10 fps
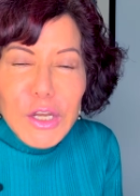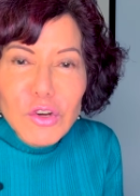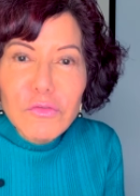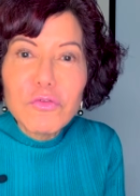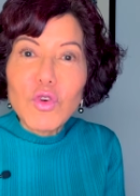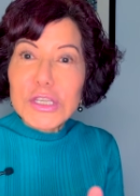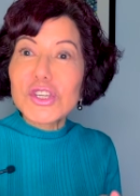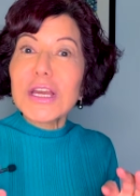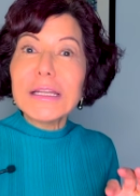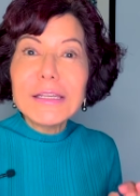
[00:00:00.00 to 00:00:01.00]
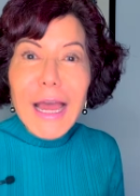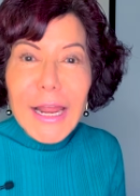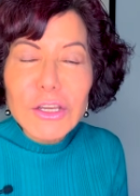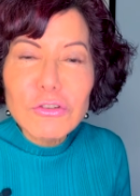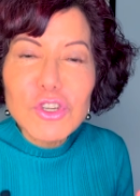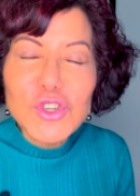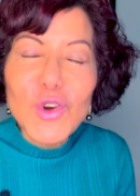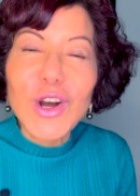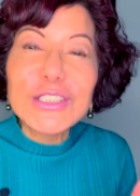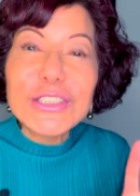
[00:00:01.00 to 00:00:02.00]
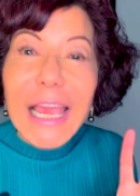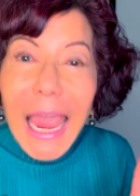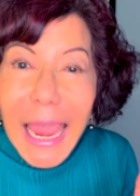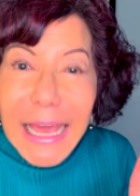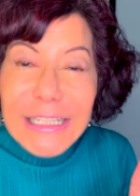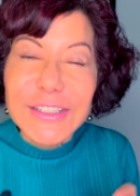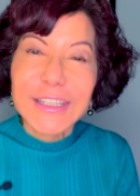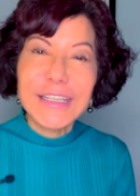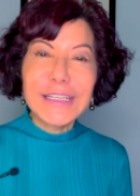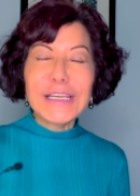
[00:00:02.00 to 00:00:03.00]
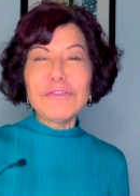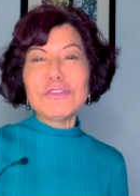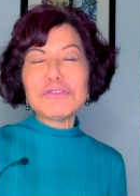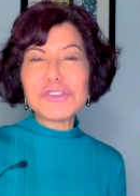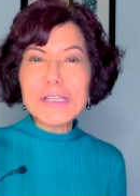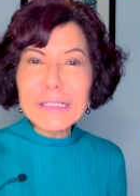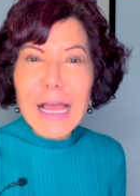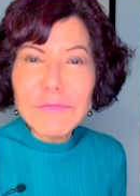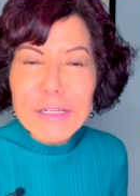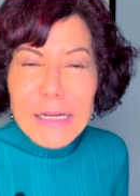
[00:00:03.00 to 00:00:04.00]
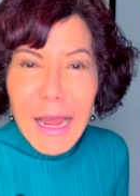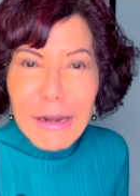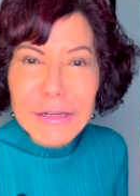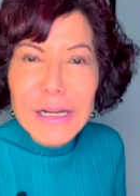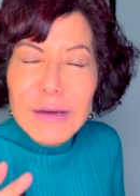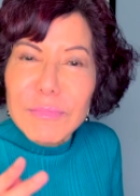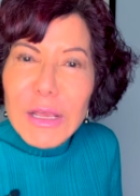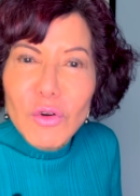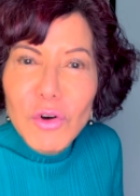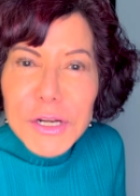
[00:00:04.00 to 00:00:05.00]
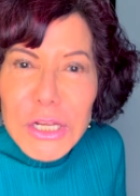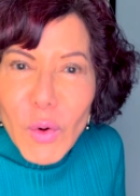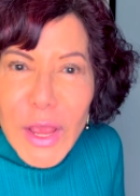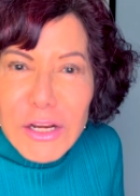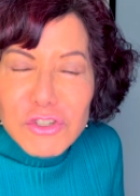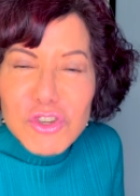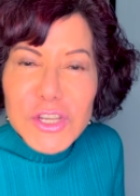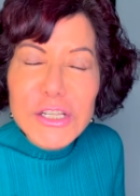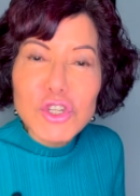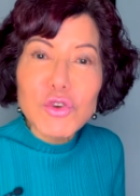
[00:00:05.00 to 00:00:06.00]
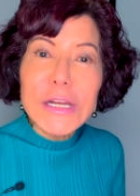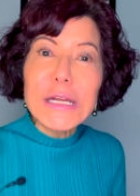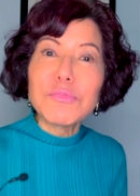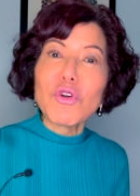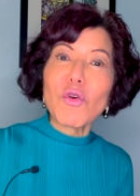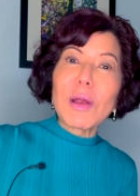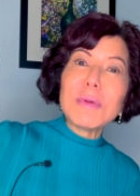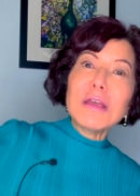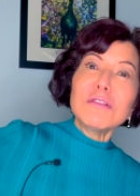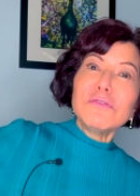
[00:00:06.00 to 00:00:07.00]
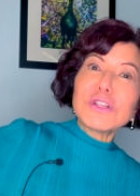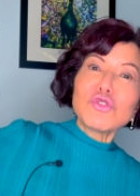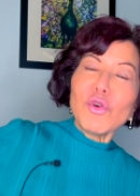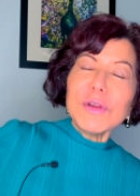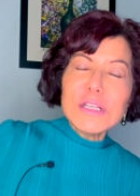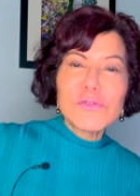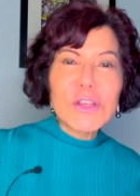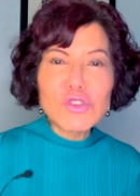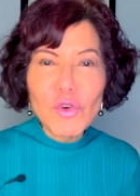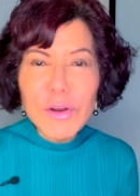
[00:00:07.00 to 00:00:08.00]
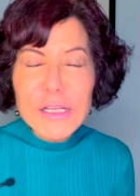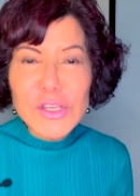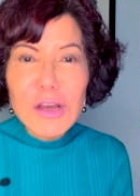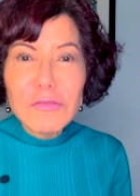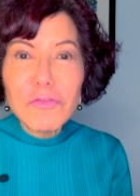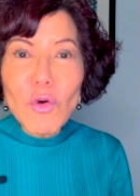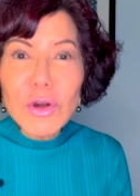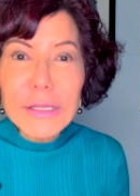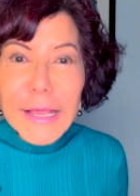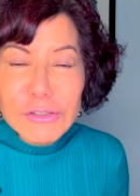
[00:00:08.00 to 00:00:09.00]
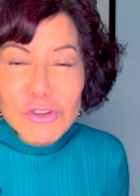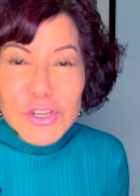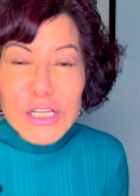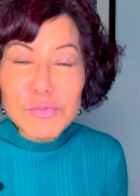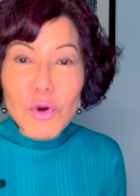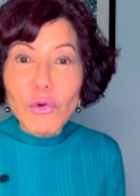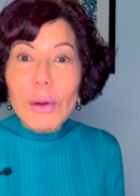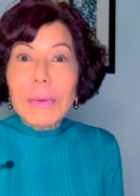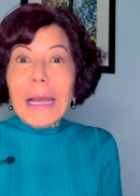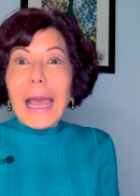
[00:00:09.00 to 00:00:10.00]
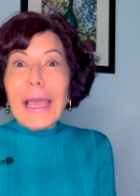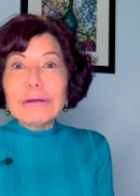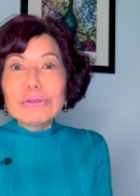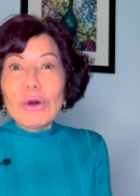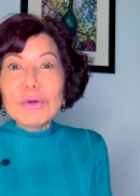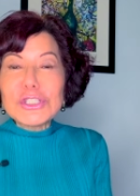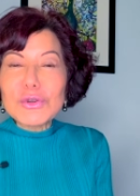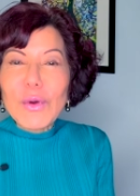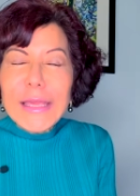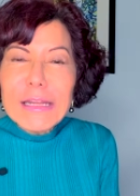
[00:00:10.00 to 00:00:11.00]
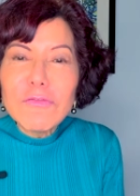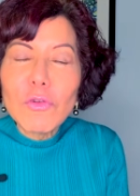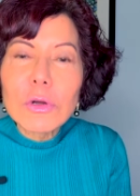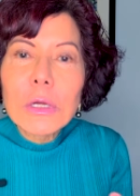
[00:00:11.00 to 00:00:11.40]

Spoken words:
your voice, not your songs. And if you still haven't gotten my audio exercise training program, Victoria's vocal exercise program, I don't know what you're waiting for.